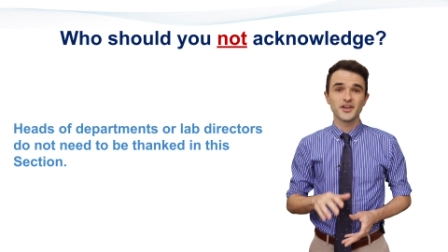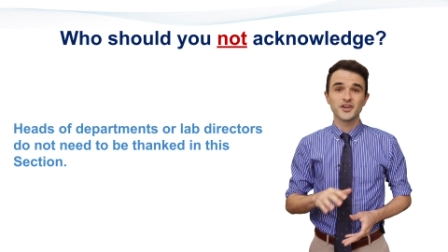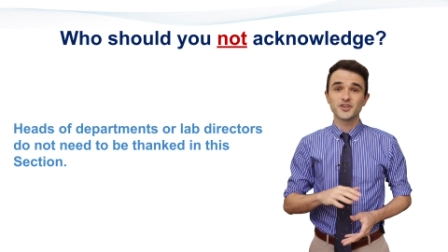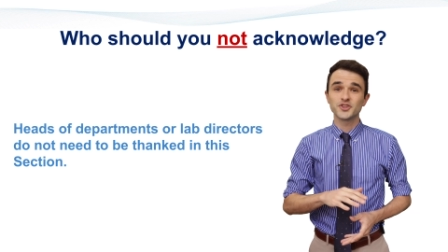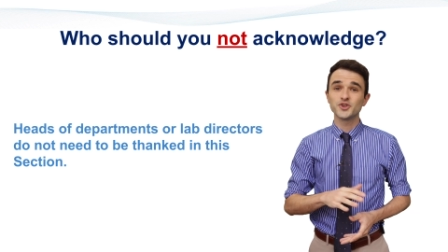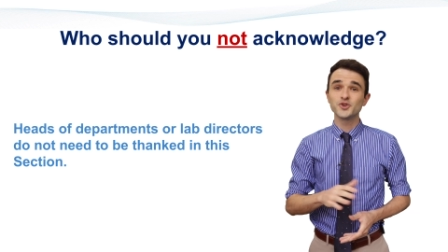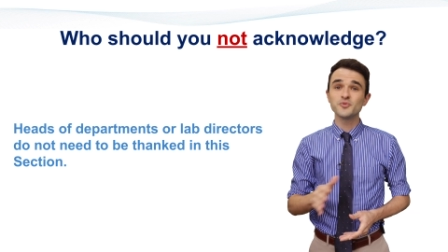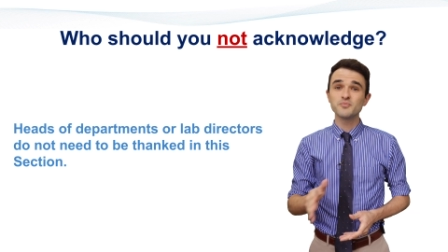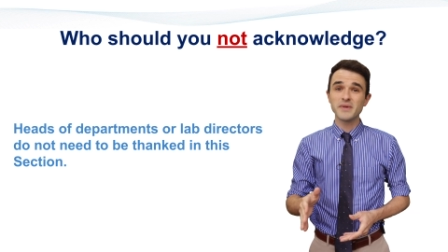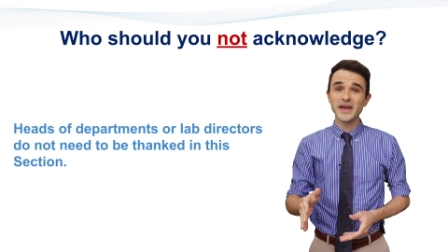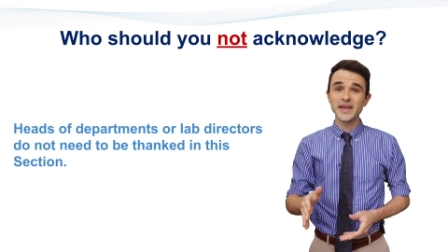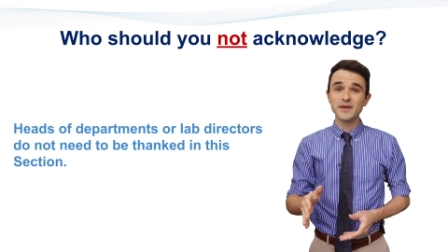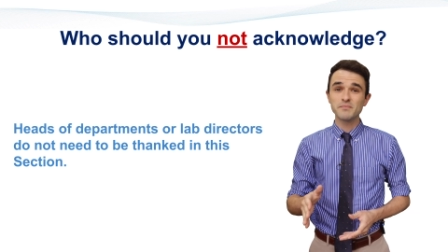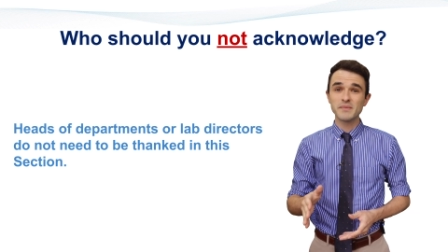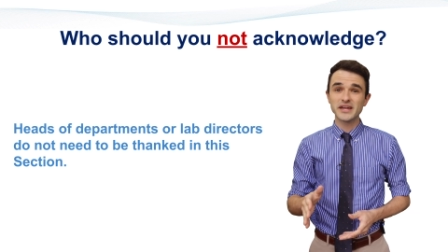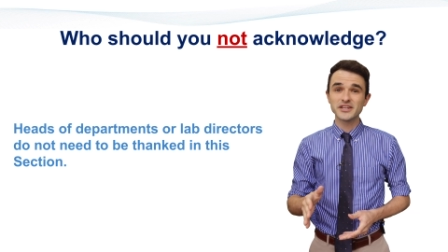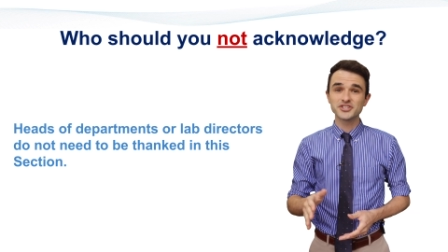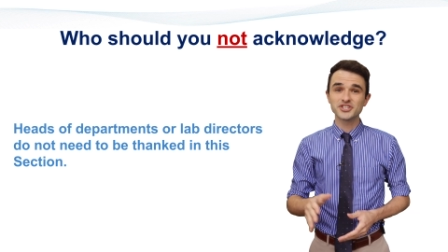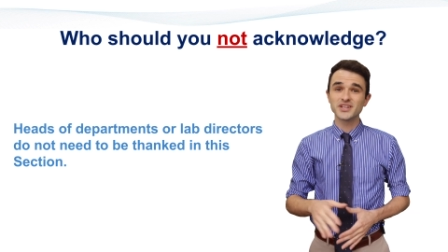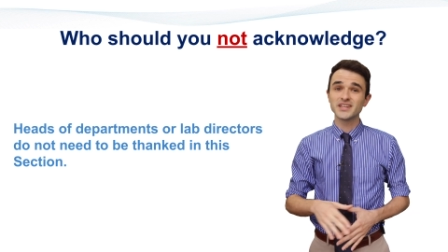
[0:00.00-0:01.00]
You may
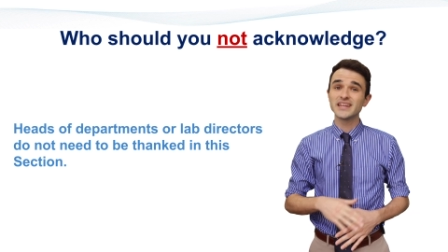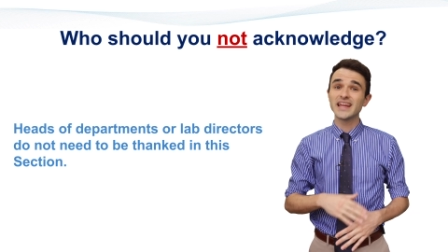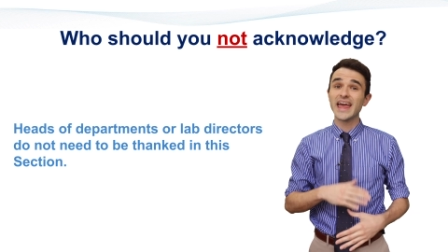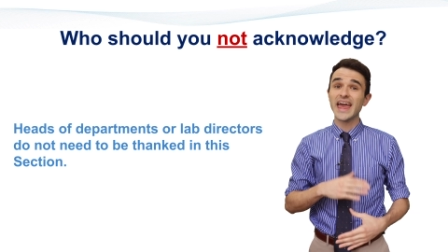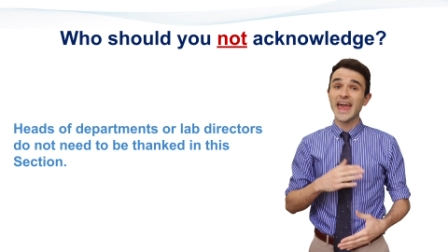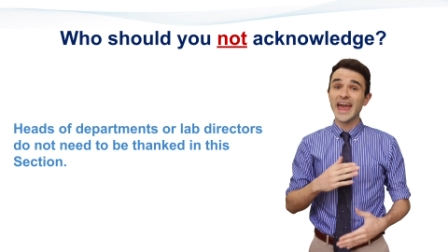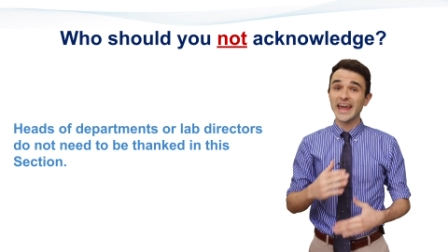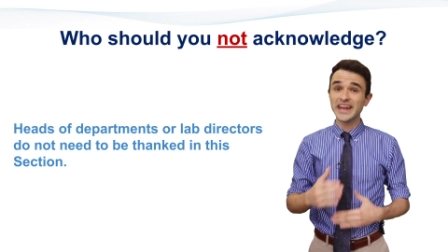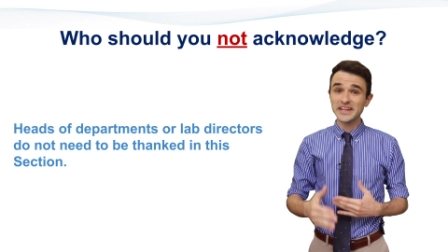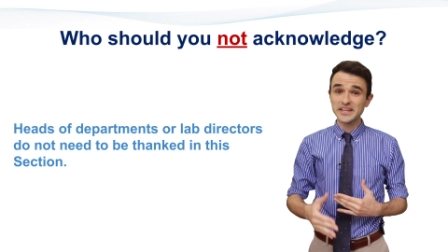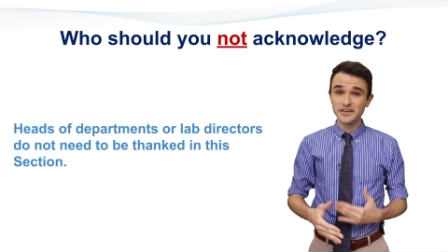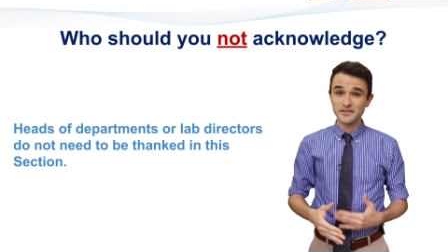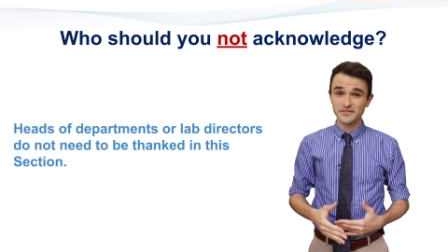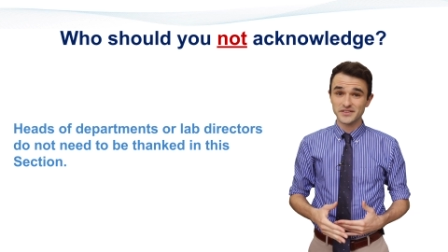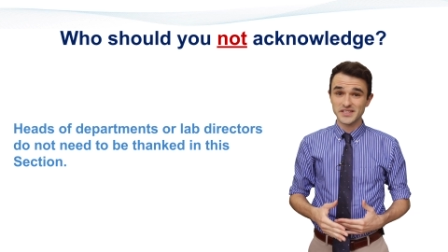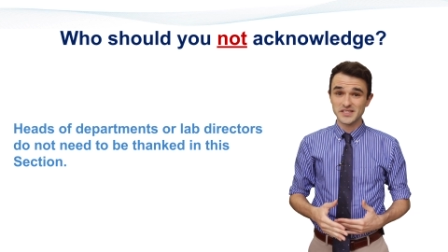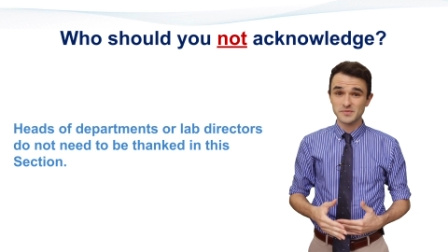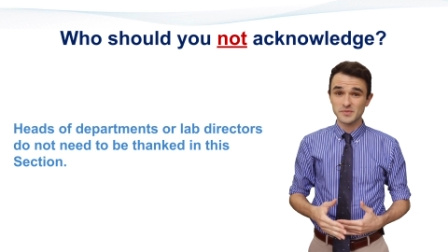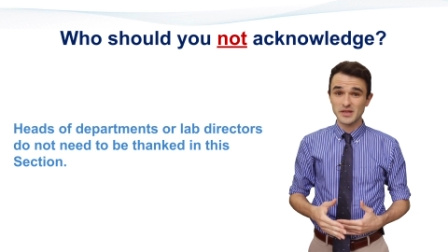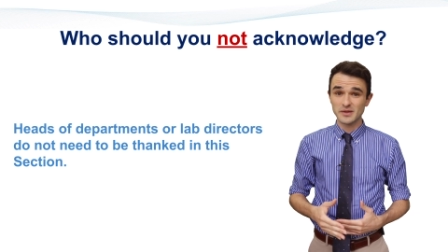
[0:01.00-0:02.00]
mention any of
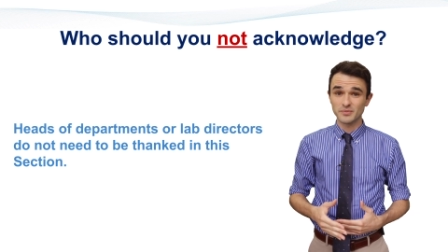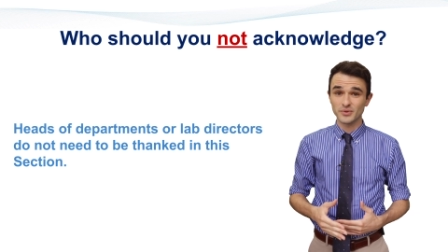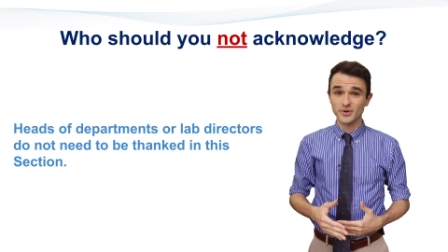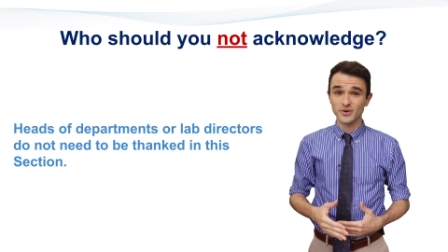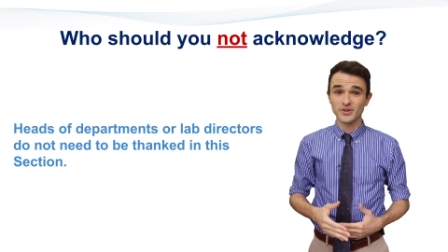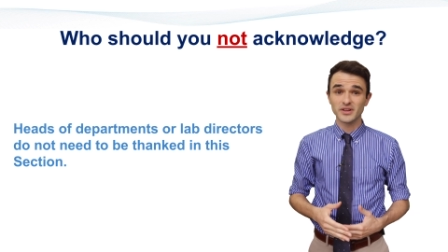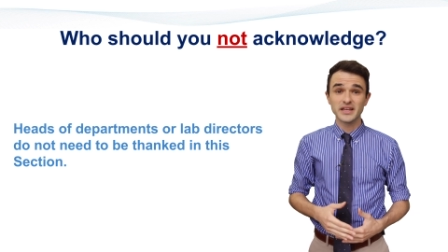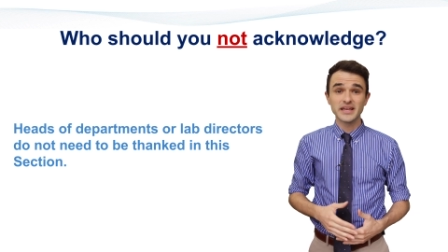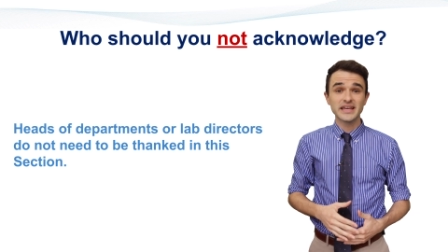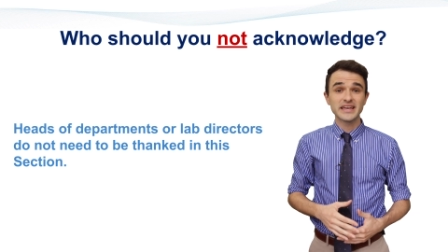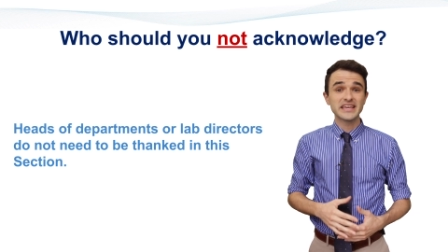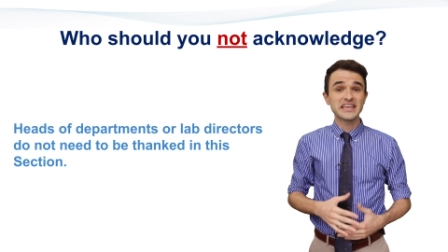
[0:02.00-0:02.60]
these people